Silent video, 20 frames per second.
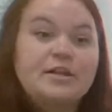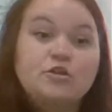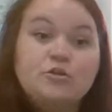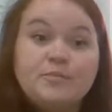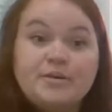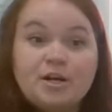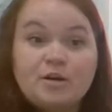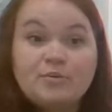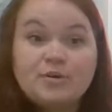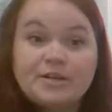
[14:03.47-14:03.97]

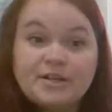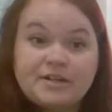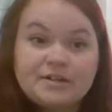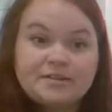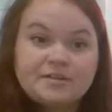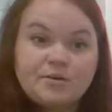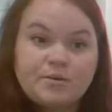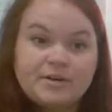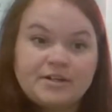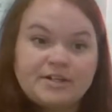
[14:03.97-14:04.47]
lumen output
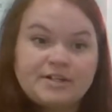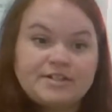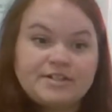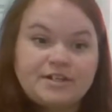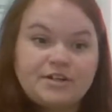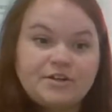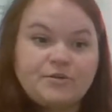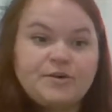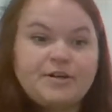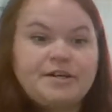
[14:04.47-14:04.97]
is going to
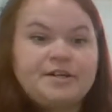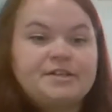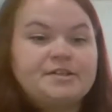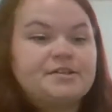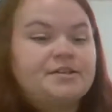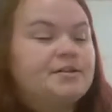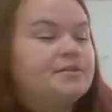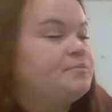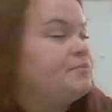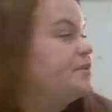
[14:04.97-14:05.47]

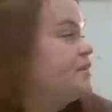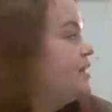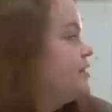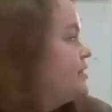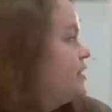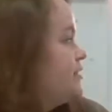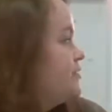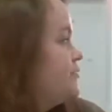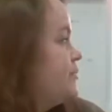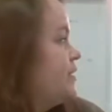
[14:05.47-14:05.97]
decrease. But
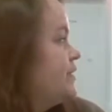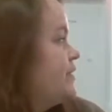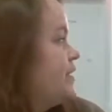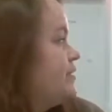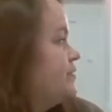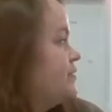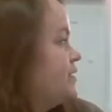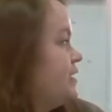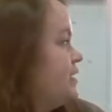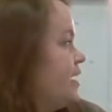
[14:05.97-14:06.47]
at that
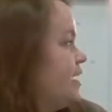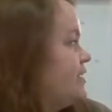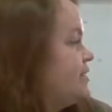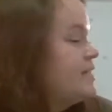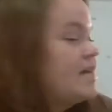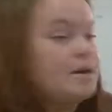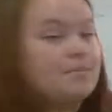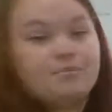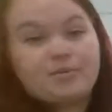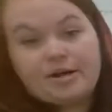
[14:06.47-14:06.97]

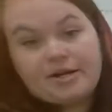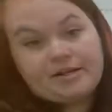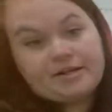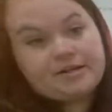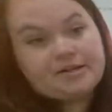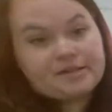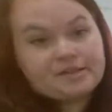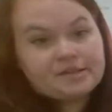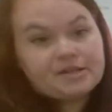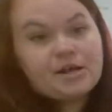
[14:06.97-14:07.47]
3000K top
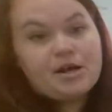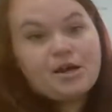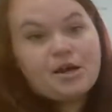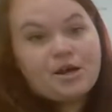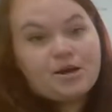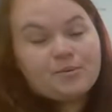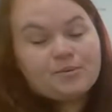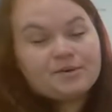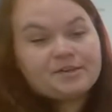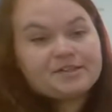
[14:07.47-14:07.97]
brightness,
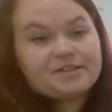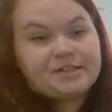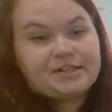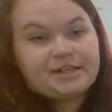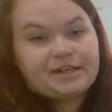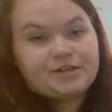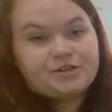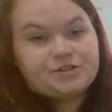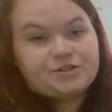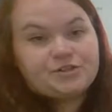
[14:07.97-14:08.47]
we're
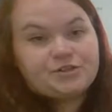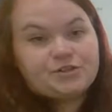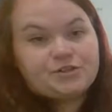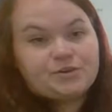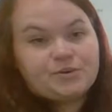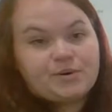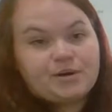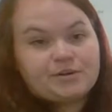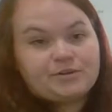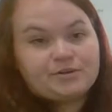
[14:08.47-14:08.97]
sitting at
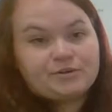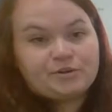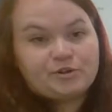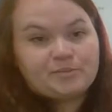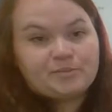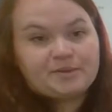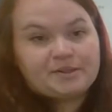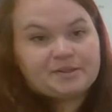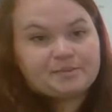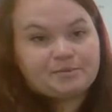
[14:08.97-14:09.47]
200
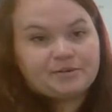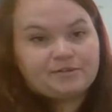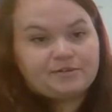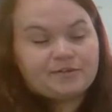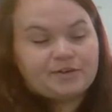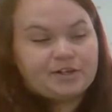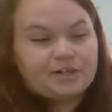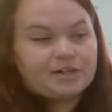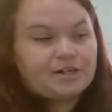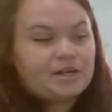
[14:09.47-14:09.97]
lumens per
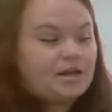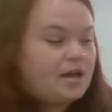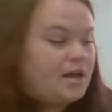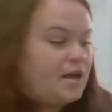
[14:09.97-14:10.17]
foot.